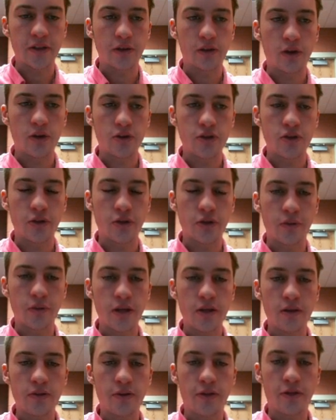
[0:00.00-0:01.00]
larger degree,
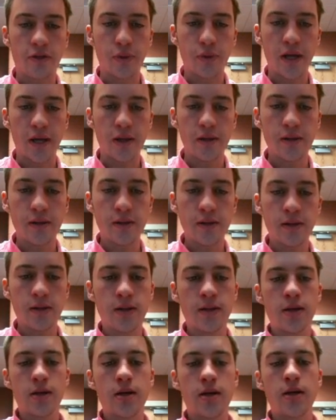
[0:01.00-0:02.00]
the three-day.
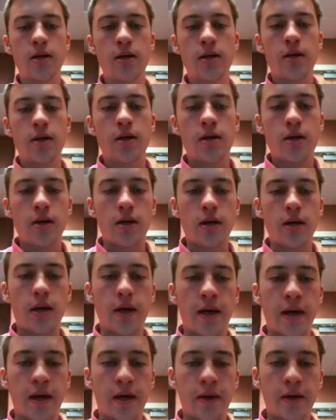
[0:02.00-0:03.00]

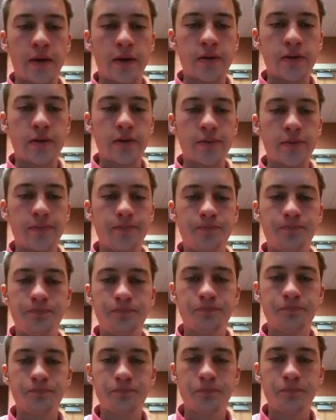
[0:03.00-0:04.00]
And
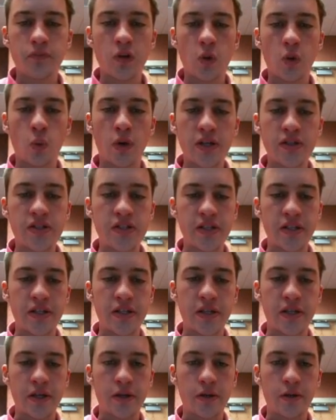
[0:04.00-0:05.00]
what I see
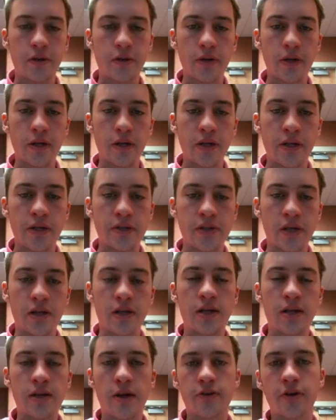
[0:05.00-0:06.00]
here is another